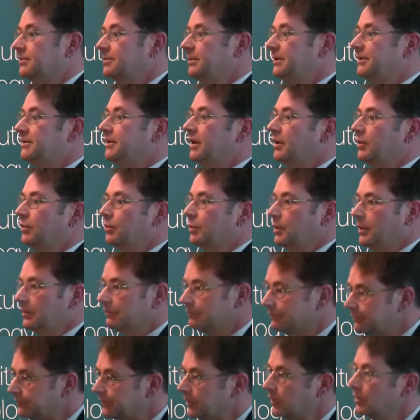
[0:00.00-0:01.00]
to be dealt with
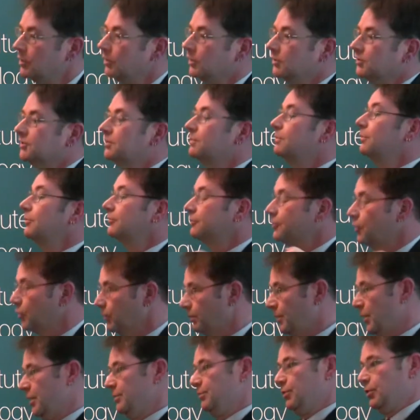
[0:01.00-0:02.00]
first before
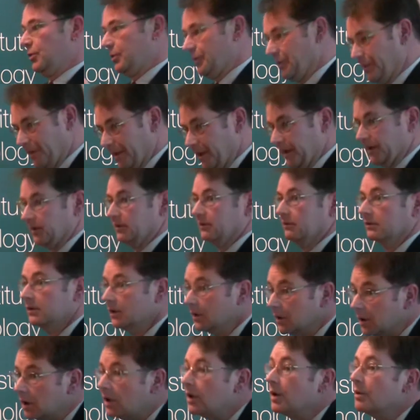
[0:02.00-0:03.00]
people could then
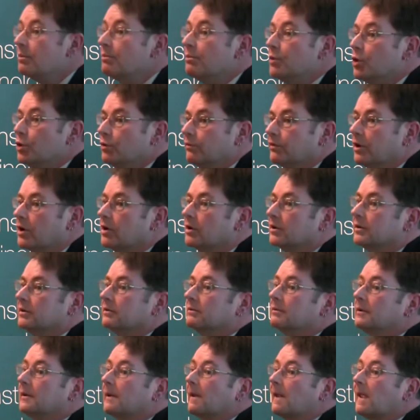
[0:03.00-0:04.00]
move on.
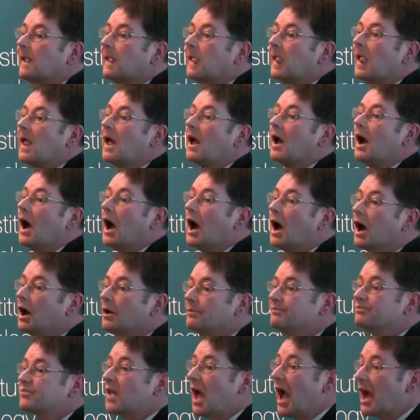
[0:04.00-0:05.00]

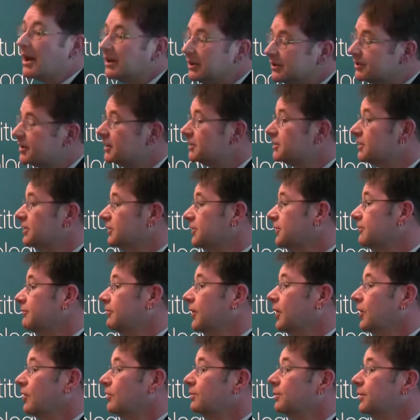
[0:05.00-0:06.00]
And Indigenous
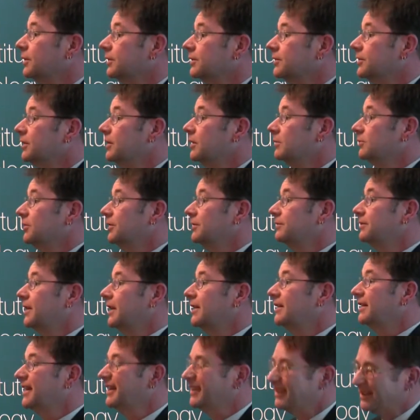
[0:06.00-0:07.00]
involvement in terms of
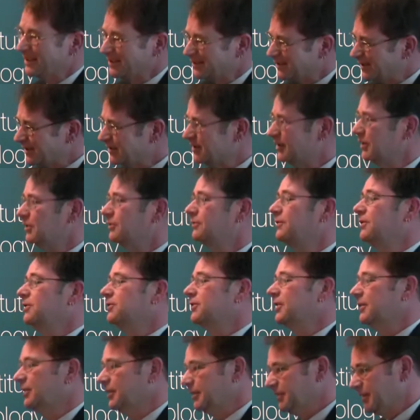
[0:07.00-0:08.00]
getting Indigenous
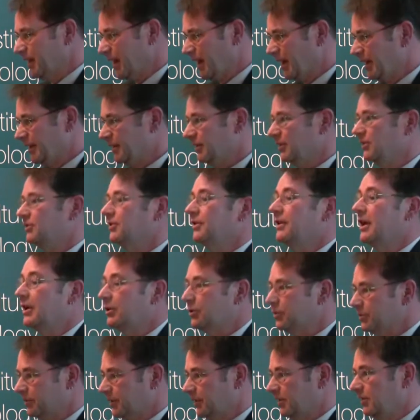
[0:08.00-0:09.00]
facilitators and
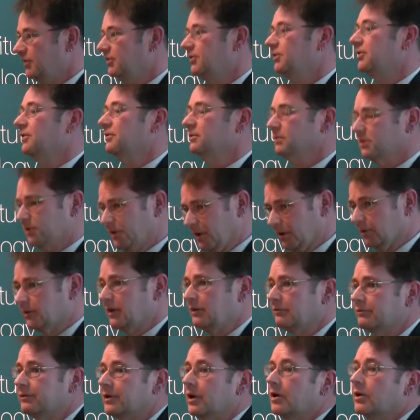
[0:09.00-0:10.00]
elders and so on
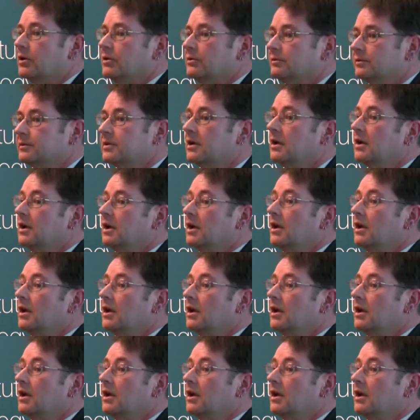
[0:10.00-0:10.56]
involved